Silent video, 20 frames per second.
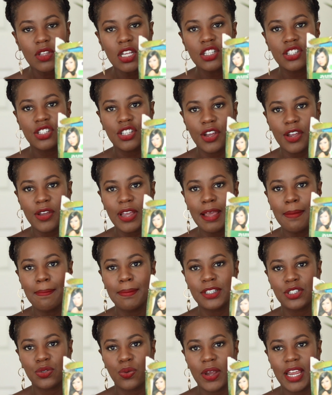So in
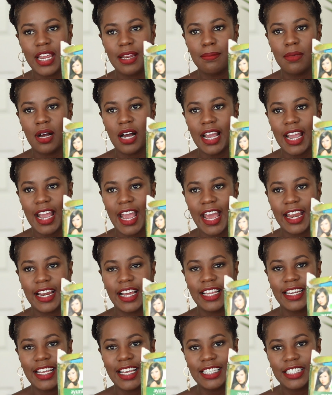between my henna
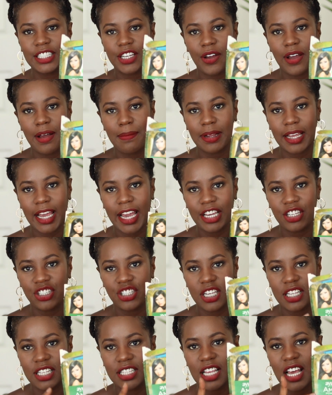and indigo
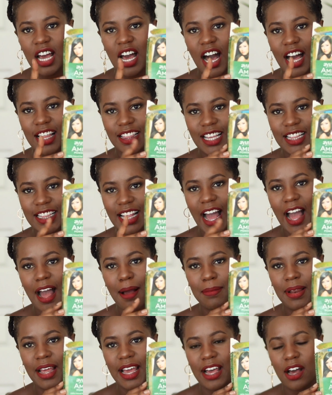applications, I think the
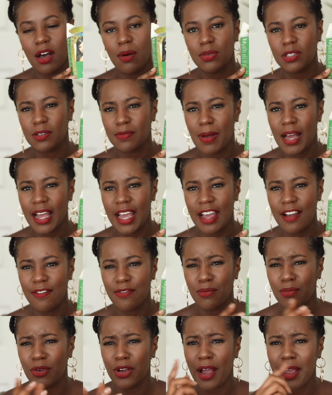amla helps my hair
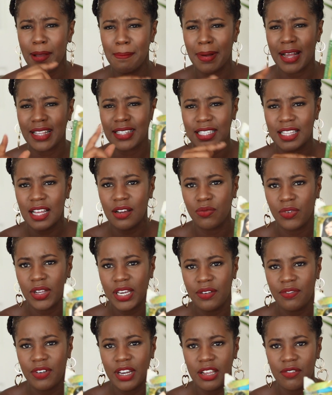from going back to that
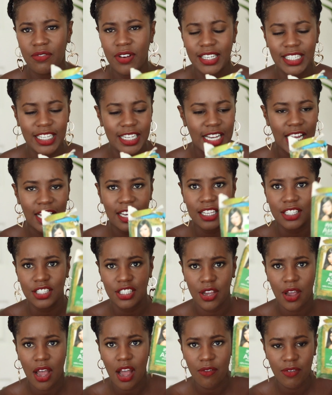really reddy colour.
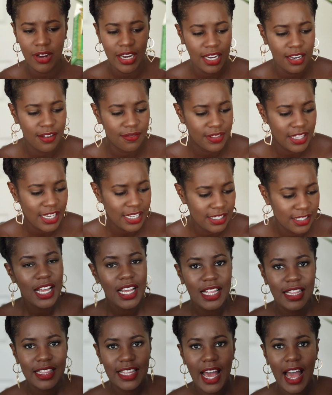So I really love this.
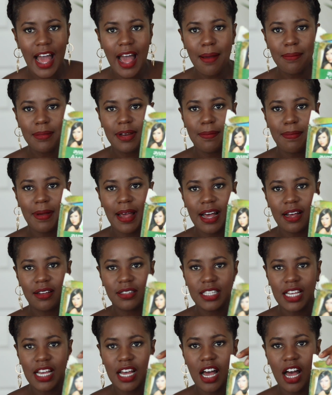The amla
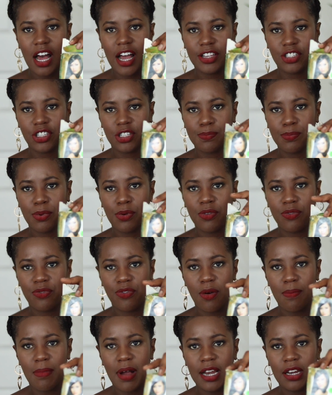powder I just bought
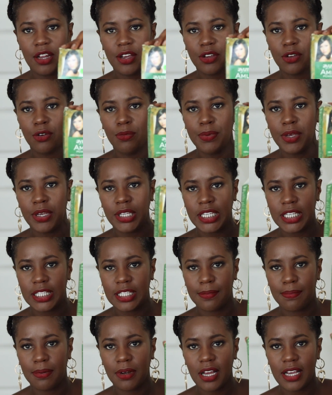from my local beauty
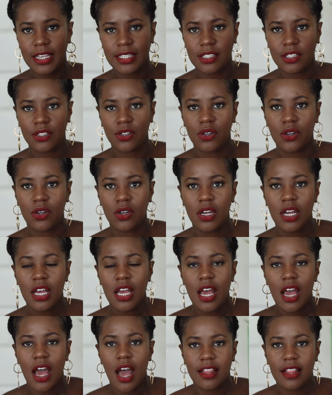supply store.
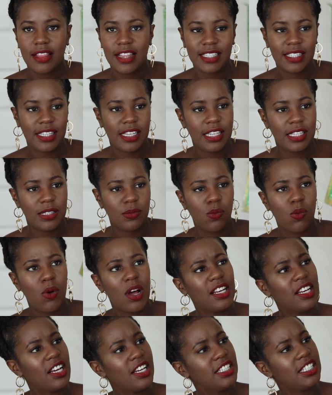This is
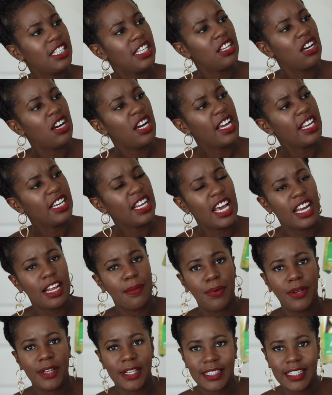$1.99 and I
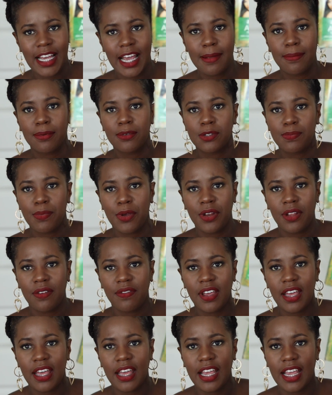put a tablespoon of
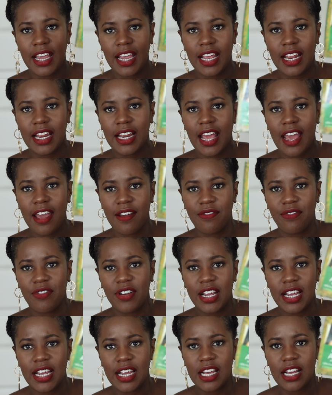it in
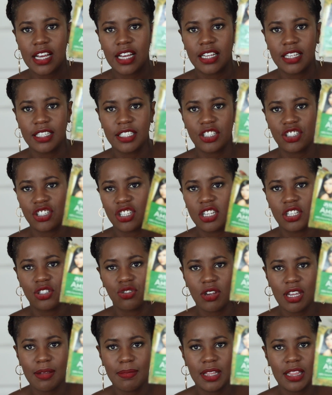every conditioner
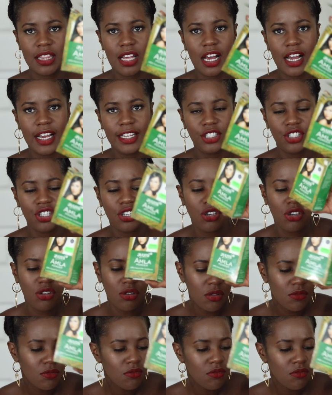treatment that I do.